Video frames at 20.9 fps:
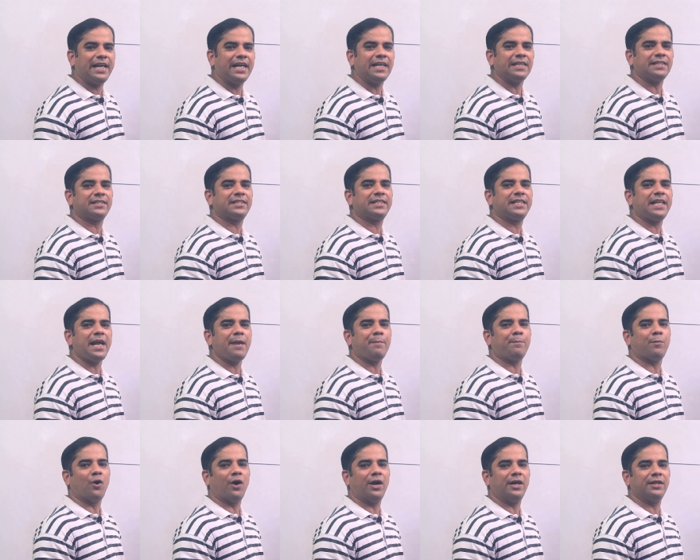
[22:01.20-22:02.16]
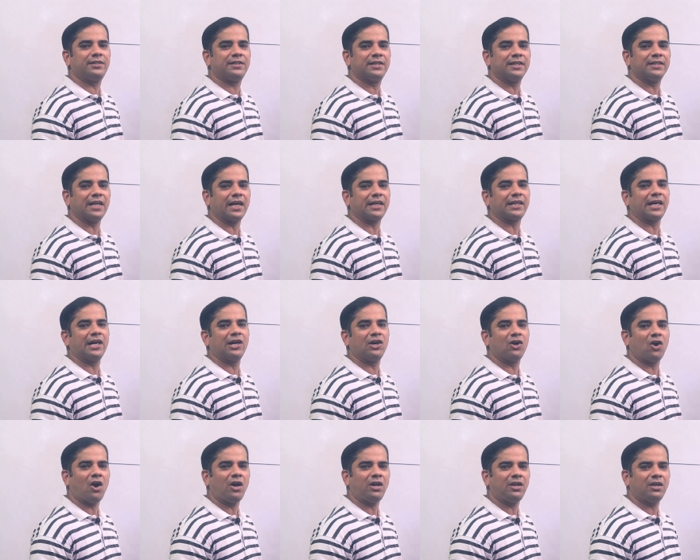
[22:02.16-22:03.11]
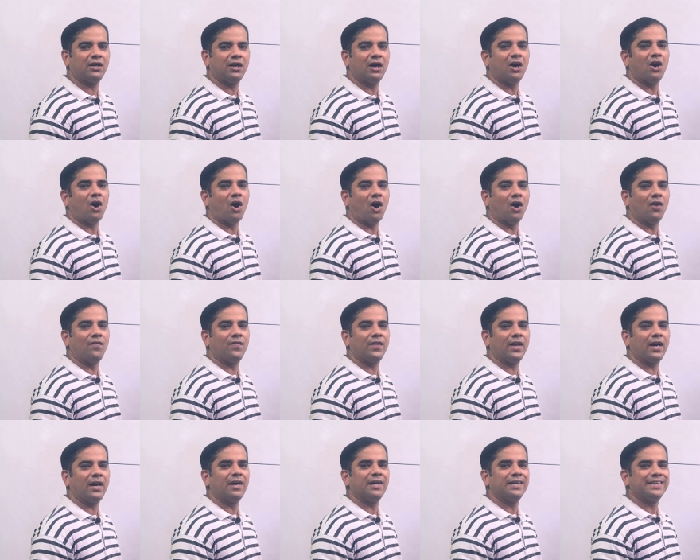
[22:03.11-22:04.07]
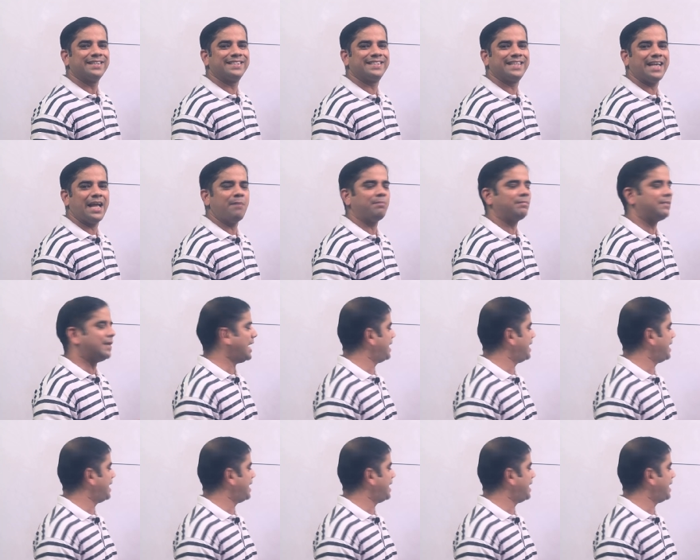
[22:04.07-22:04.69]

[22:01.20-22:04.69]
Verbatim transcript: least 3 points that are not on the same